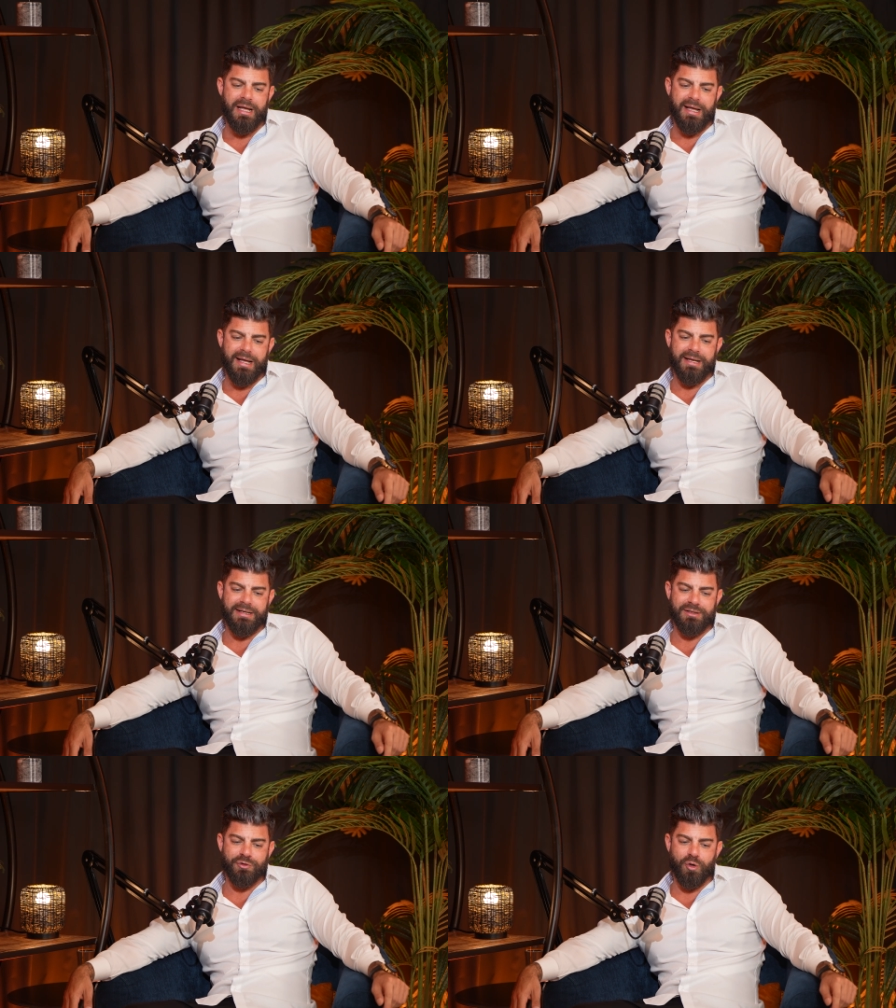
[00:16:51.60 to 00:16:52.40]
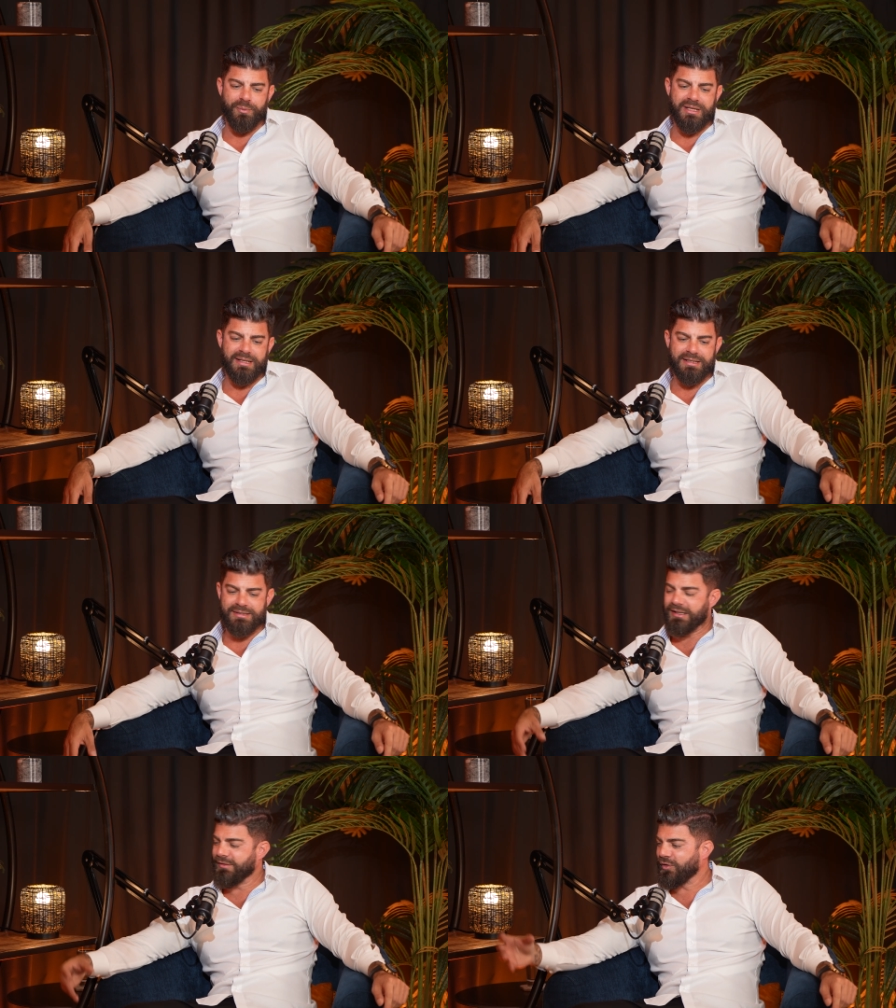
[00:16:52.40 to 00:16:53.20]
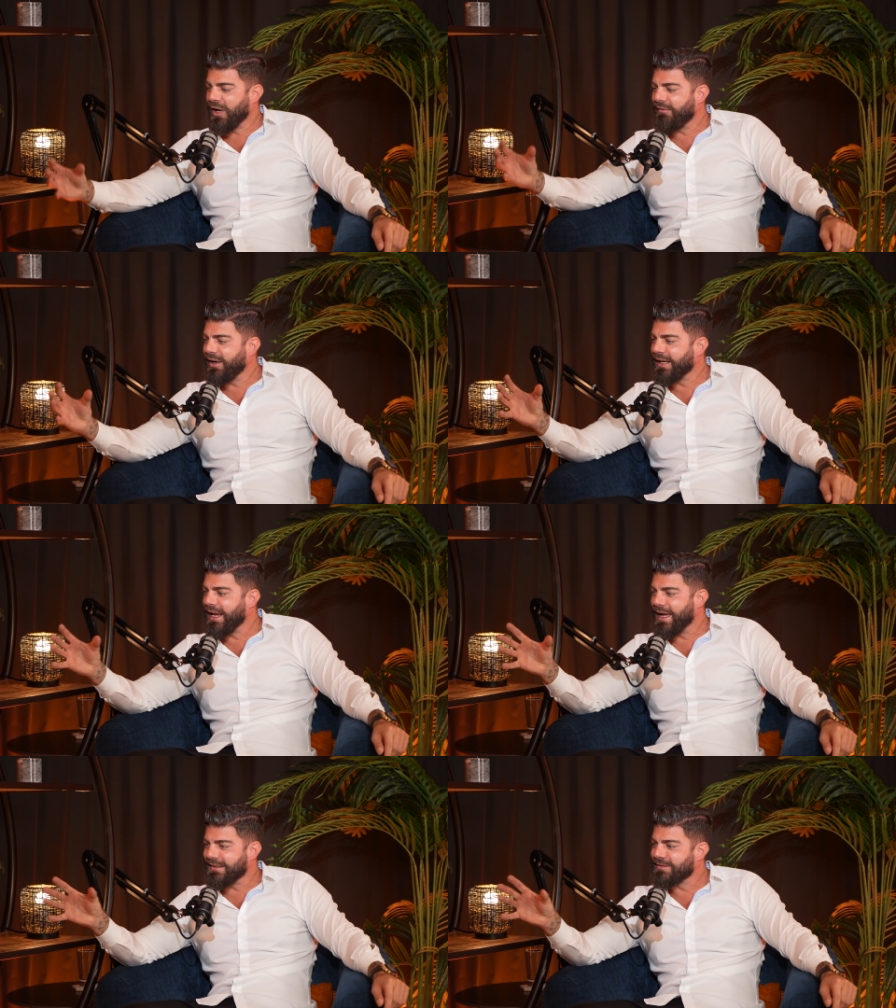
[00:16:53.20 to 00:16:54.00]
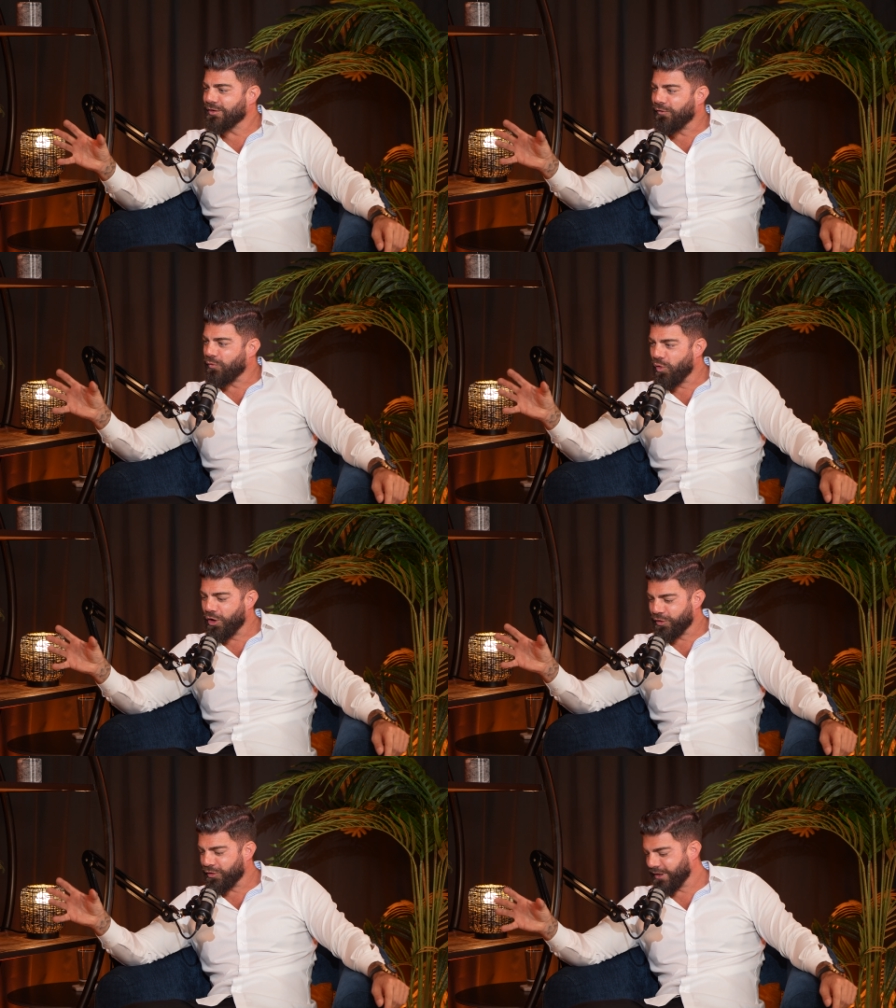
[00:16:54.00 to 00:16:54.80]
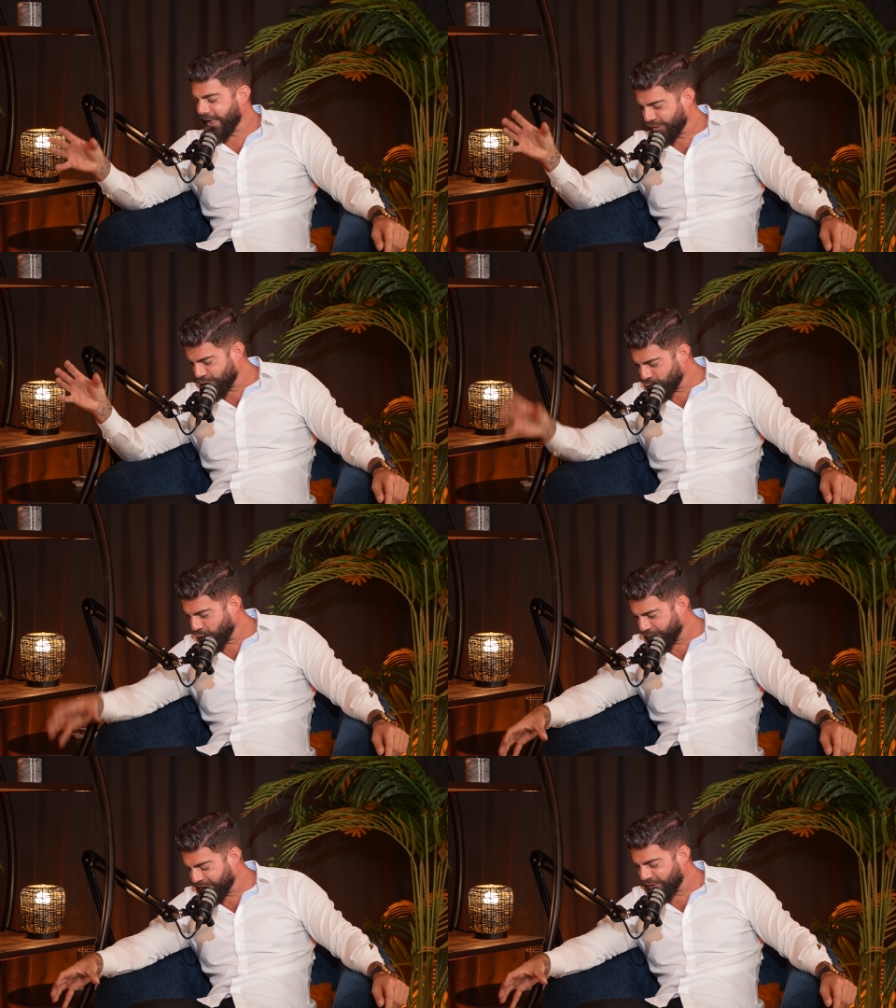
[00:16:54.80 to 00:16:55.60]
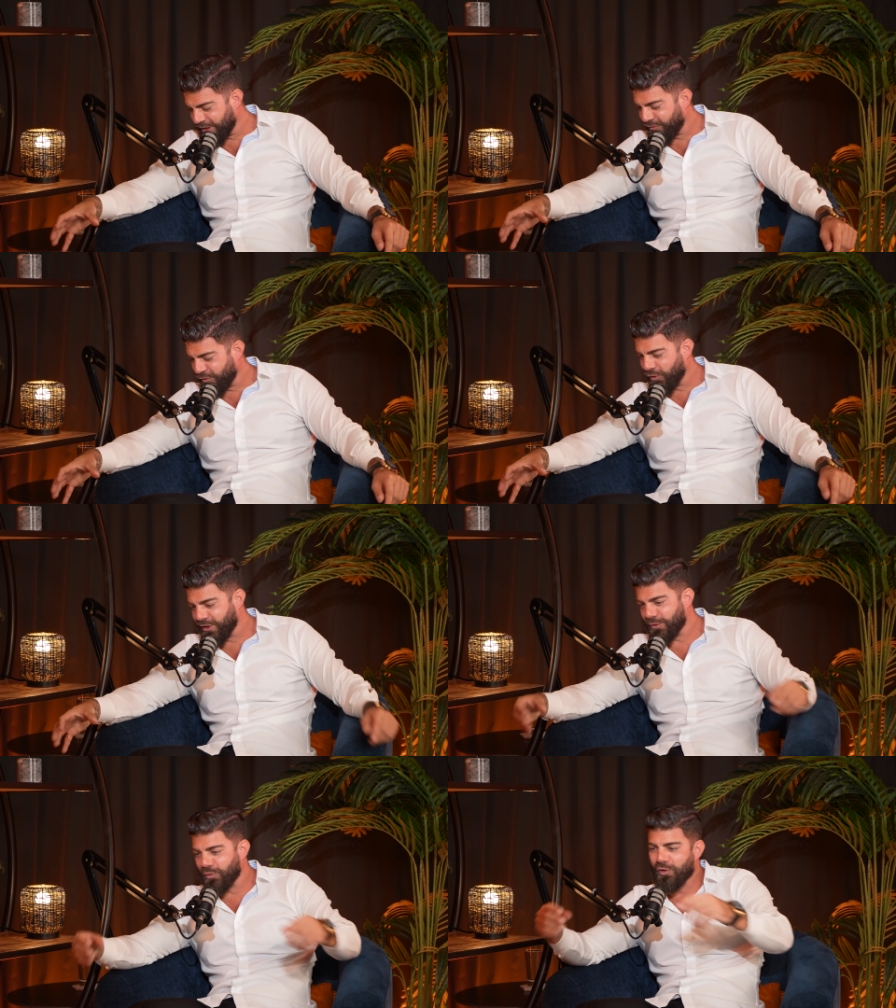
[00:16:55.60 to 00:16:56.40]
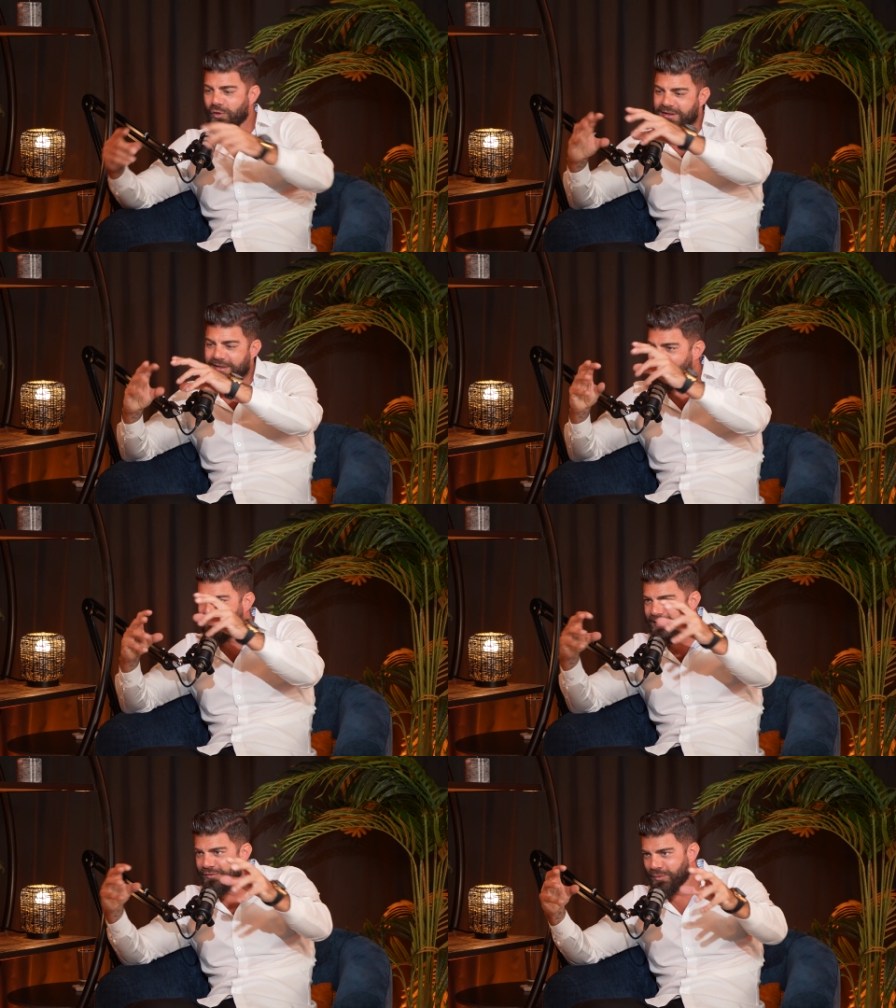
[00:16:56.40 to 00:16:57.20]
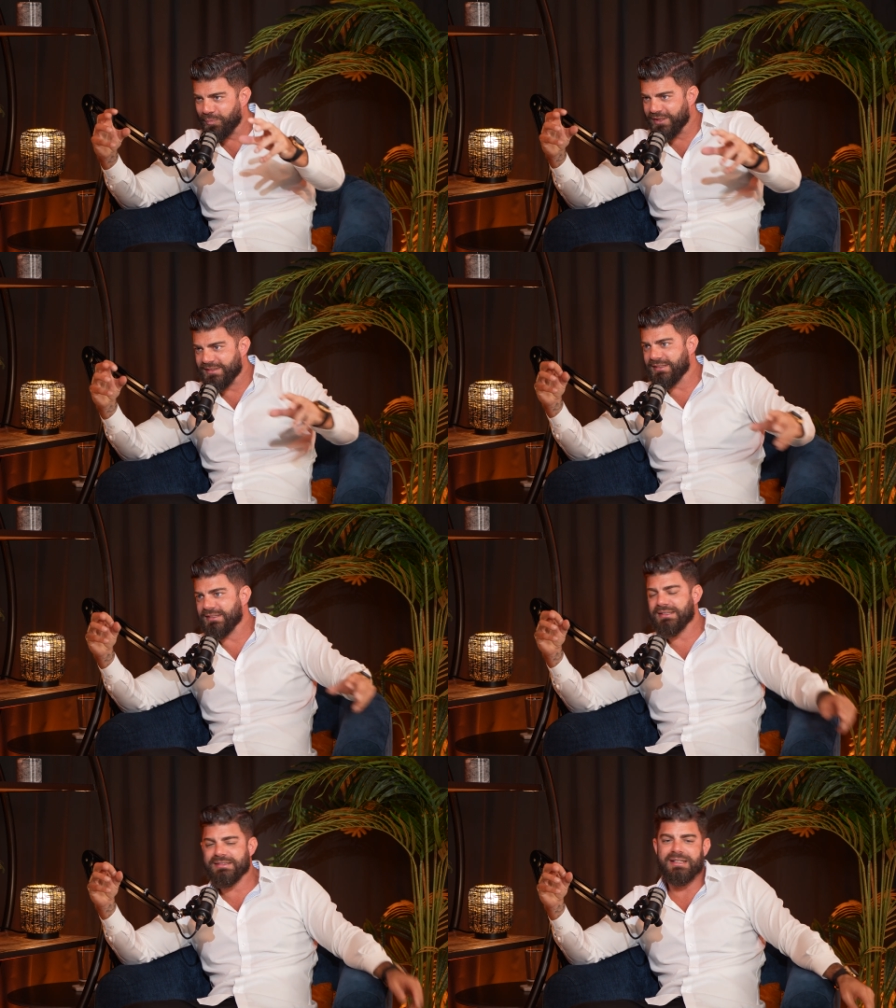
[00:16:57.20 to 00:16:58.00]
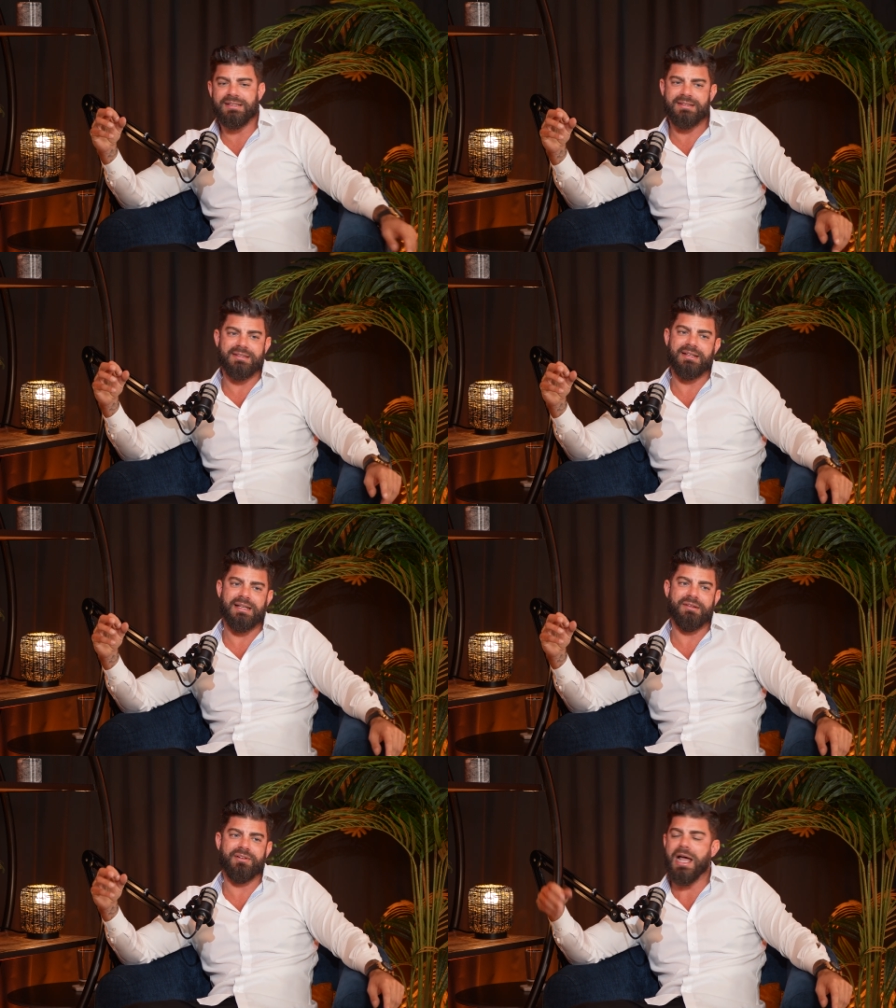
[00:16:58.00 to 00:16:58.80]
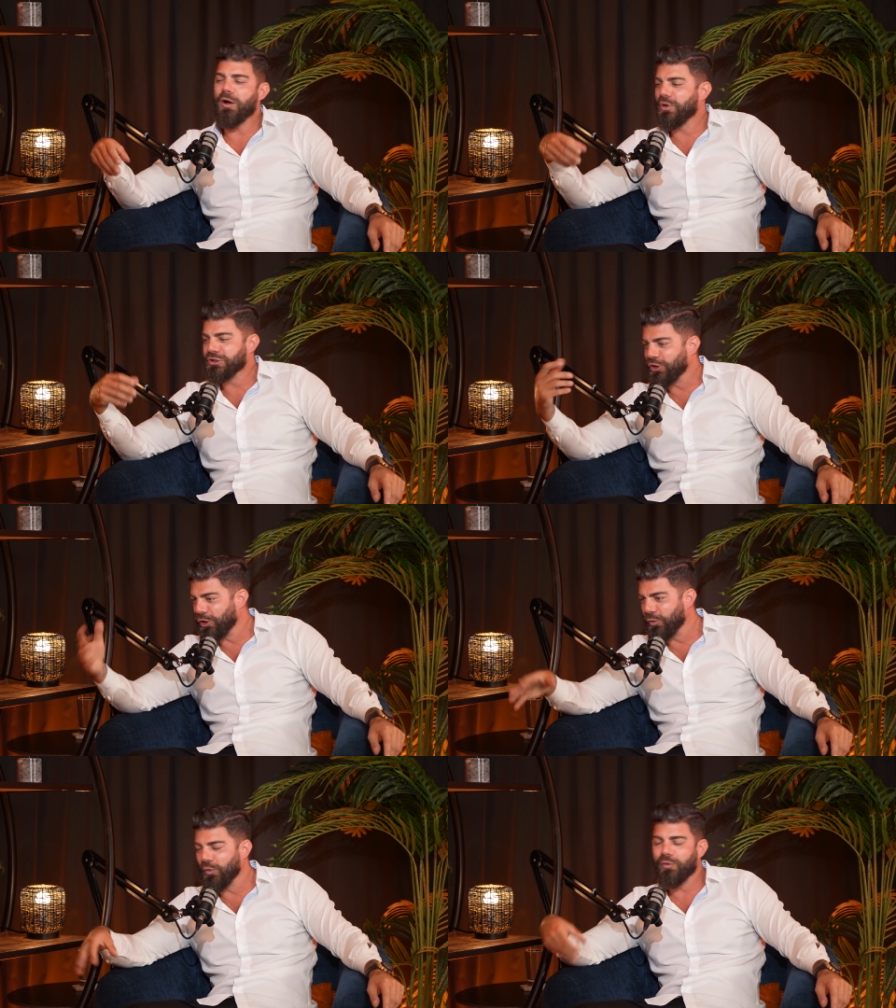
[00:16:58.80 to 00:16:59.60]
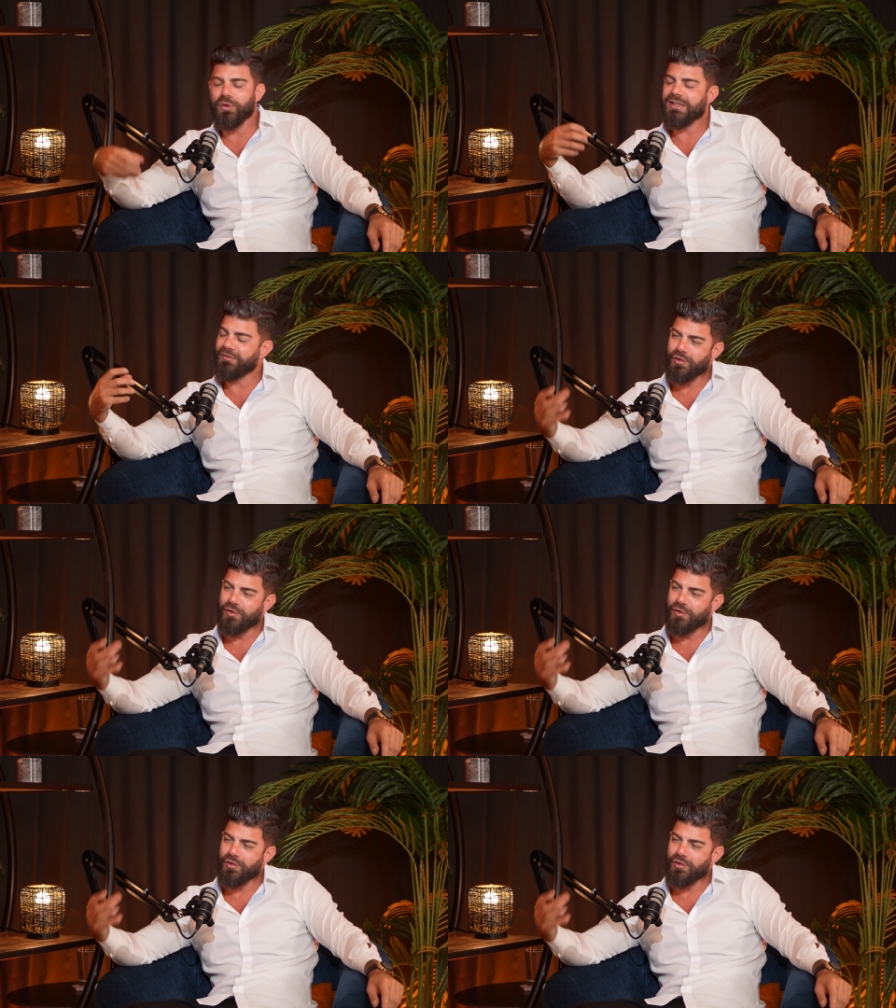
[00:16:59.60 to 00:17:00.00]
And he told me that if you have a glass of water and you drop it on the floor and it will go in 1,000 different pieces, he said, even how much glue and whatever